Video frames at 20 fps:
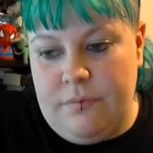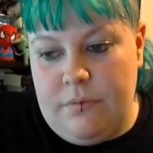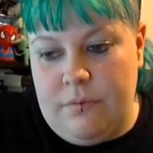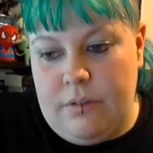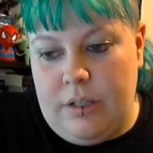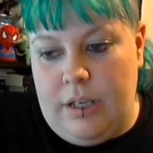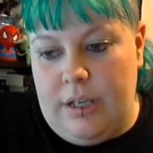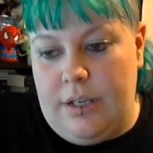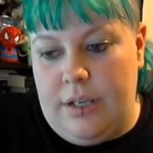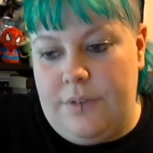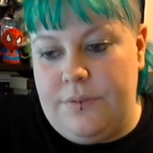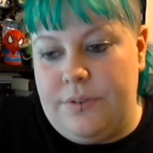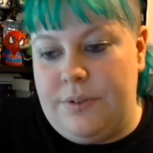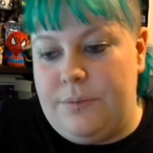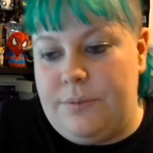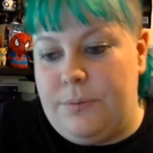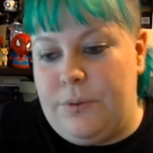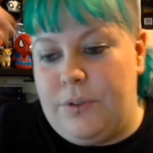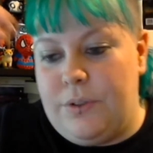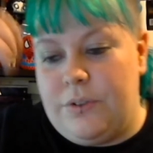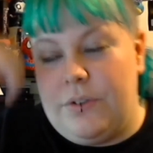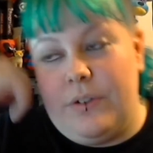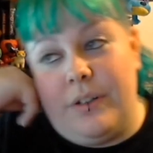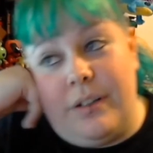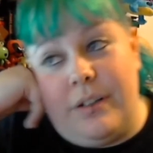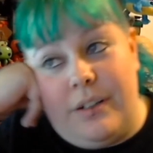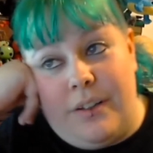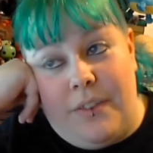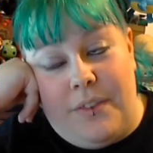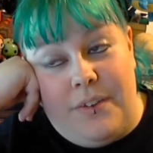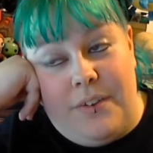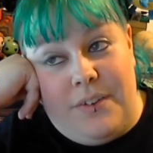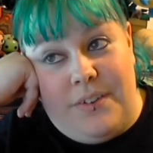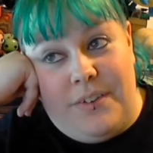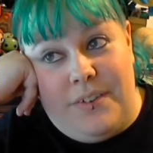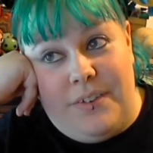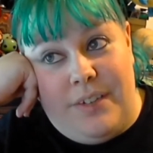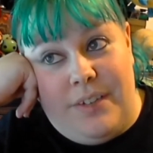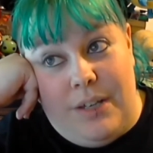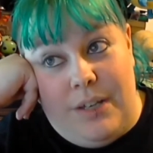haven't worked on
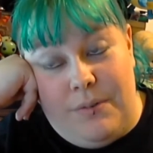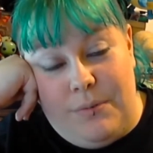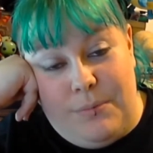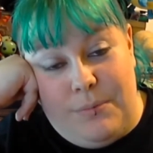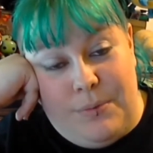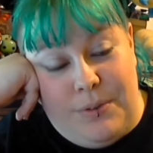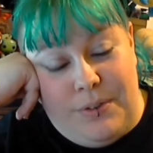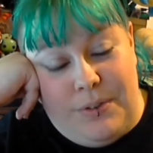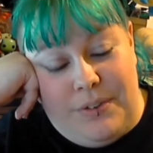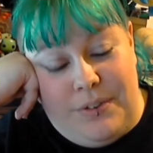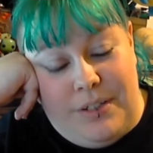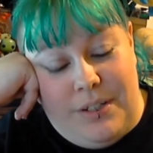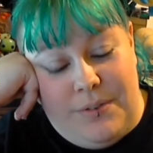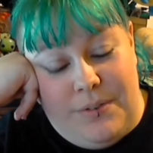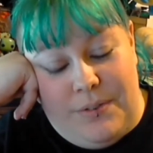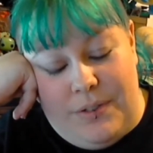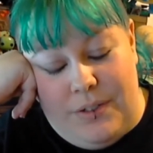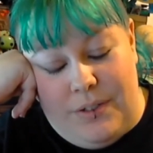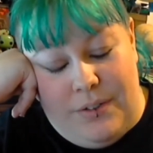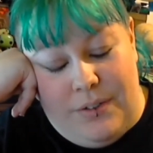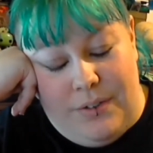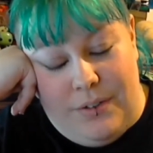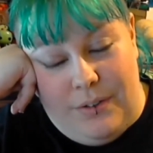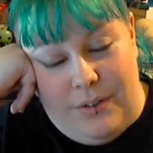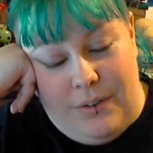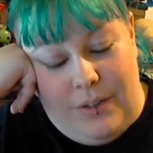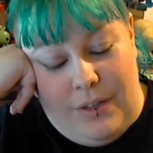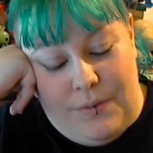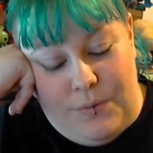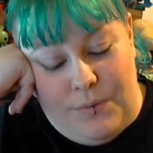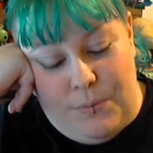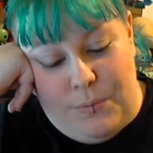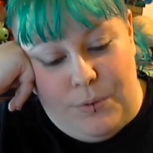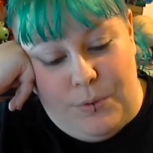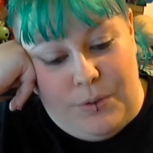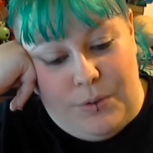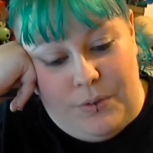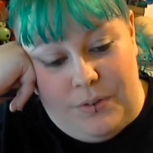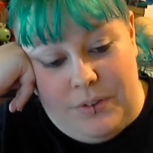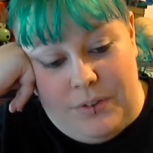Arthas, haven't worked on Heaven and Earth, haven't
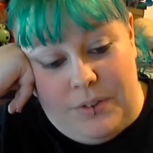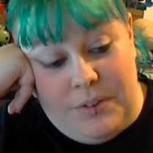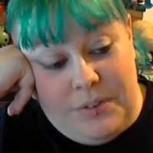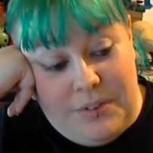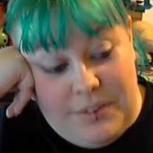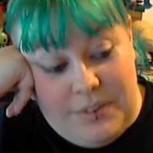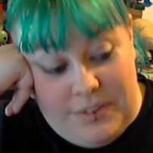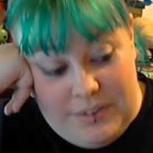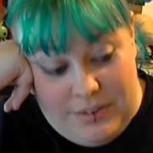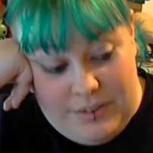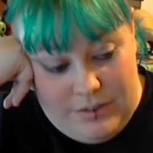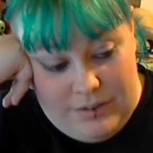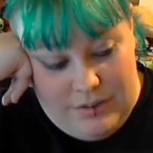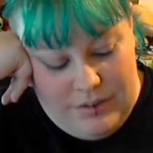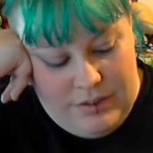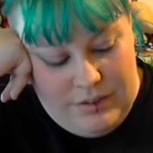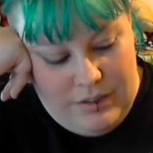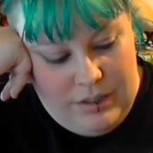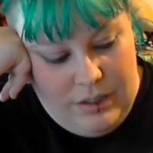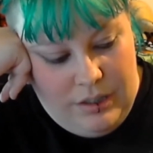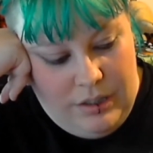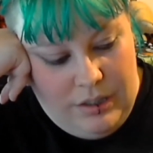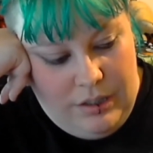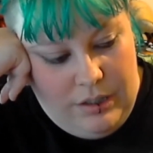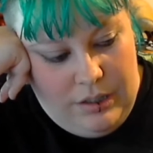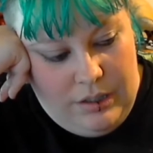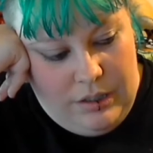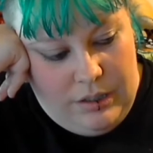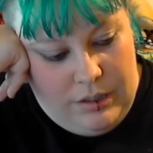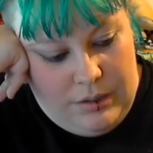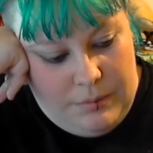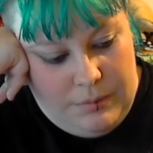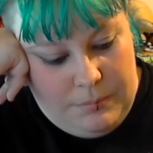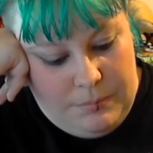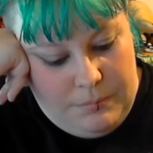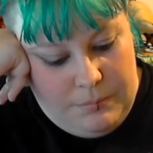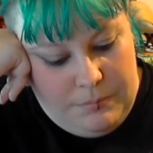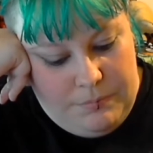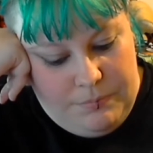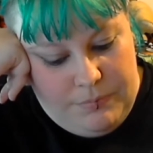worked on Tilton.
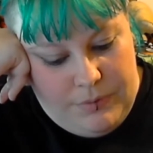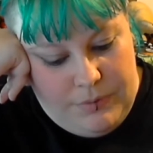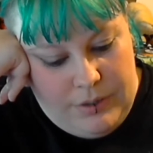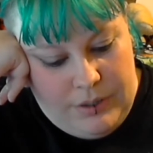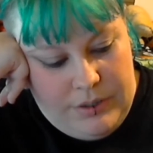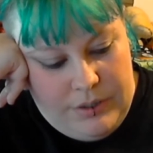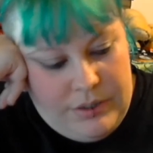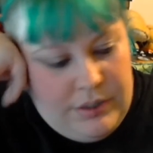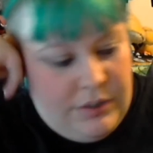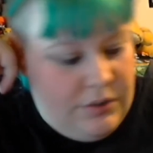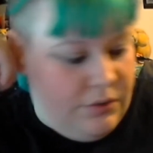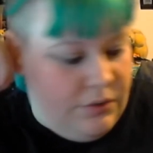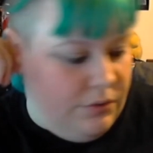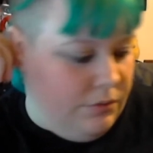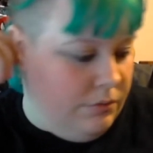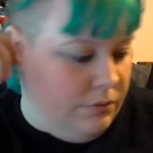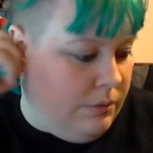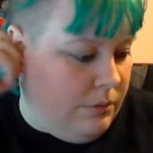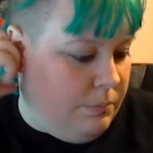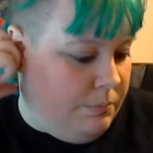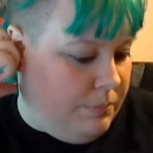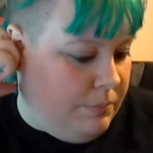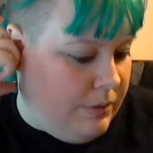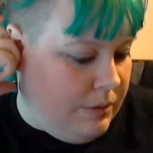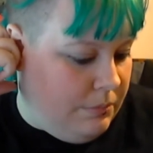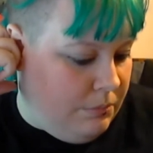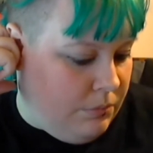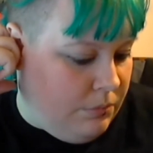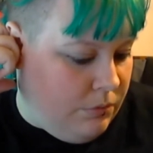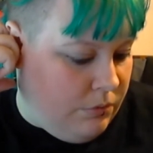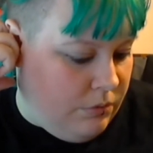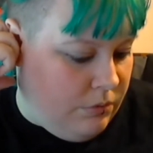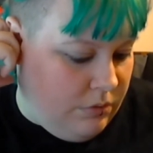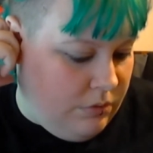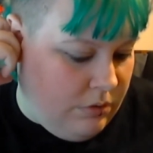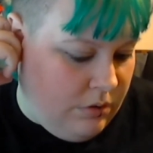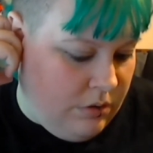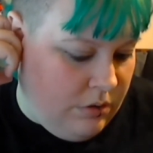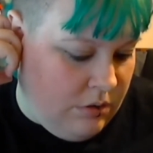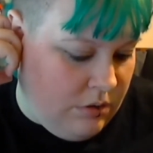I did do a bit more,
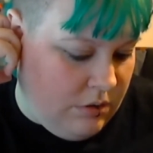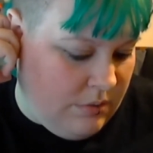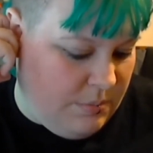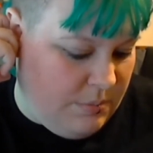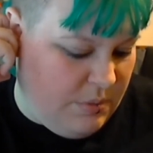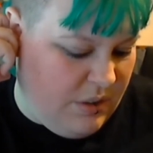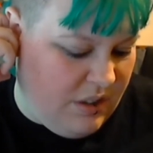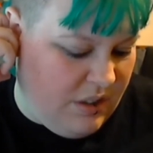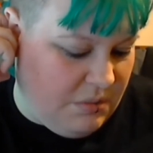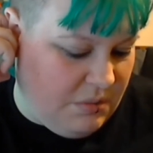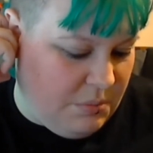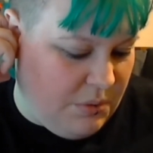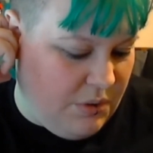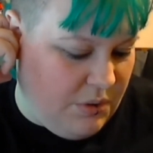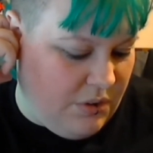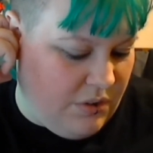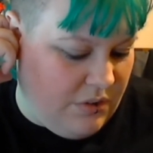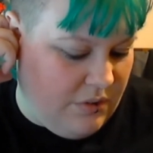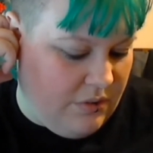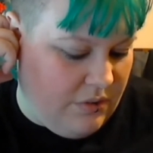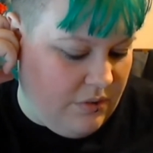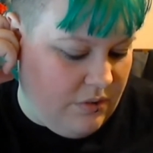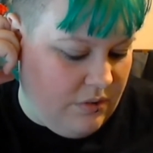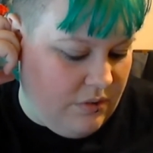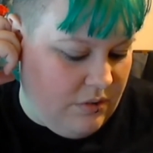put it in the box.